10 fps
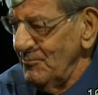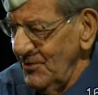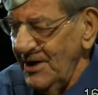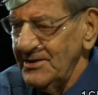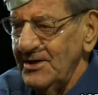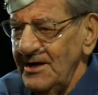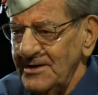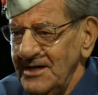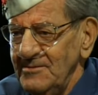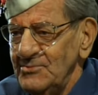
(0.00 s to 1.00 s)
card games
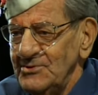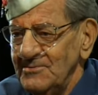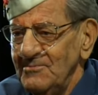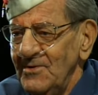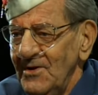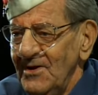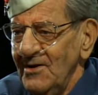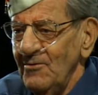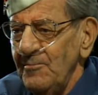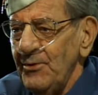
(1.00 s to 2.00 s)
and we
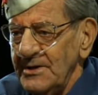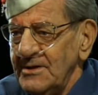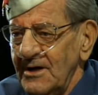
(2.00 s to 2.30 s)
played cards.